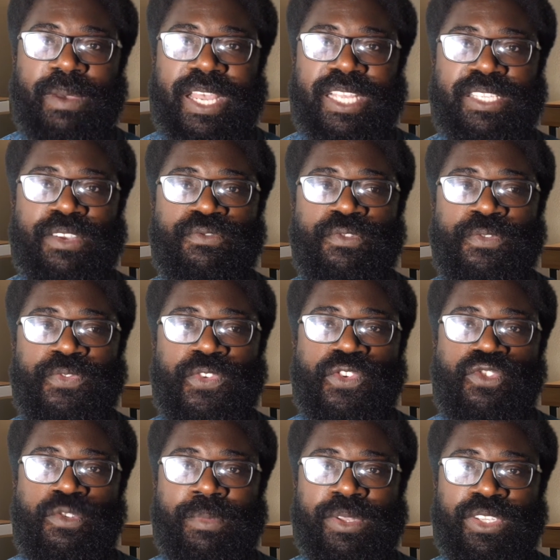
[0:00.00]
but it's a
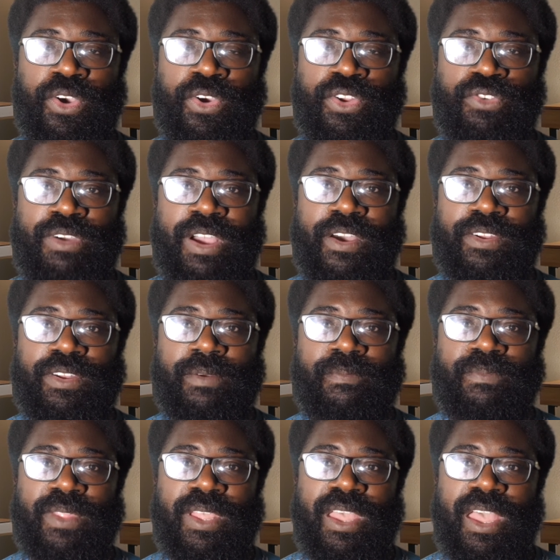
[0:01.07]
few rumours going around
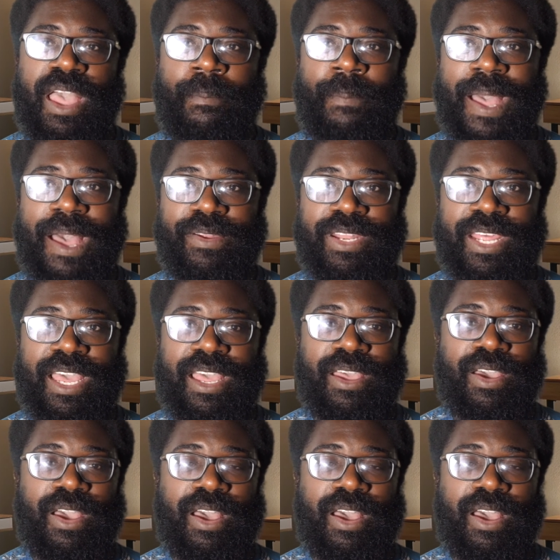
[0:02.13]
about that.